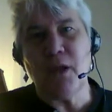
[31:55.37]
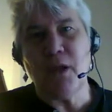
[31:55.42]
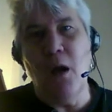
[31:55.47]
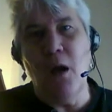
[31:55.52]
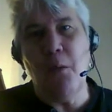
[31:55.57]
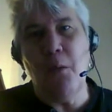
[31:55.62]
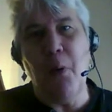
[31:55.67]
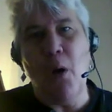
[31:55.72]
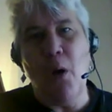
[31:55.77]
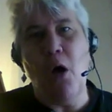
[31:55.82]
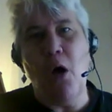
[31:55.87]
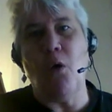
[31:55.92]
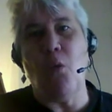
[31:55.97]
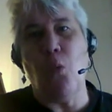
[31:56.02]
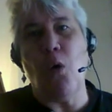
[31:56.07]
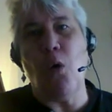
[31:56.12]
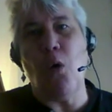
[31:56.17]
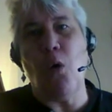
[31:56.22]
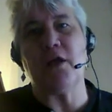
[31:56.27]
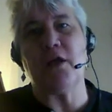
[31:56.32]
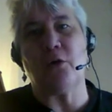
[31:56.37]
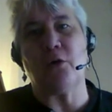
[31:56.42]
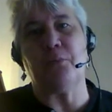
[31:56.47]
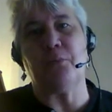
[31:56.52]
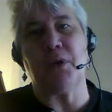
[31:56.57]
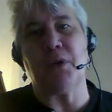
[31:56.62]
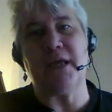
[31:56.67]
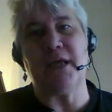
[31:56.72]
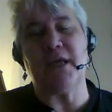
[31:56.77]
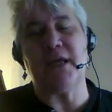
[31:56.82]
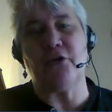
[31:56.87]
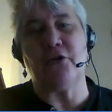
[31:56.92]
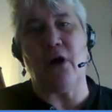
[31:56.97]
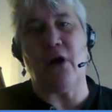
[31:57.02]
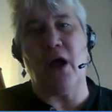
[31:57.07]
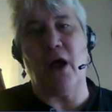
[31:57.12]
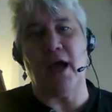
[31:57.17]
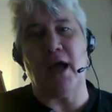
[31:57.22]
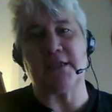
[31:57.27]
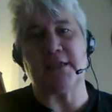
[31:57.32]
a ball while you're blinking
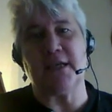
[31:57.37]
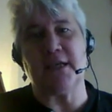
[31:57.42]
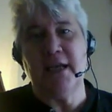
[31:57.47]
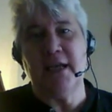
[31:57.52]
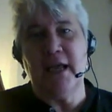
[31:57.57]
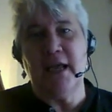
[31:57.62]
your eyes.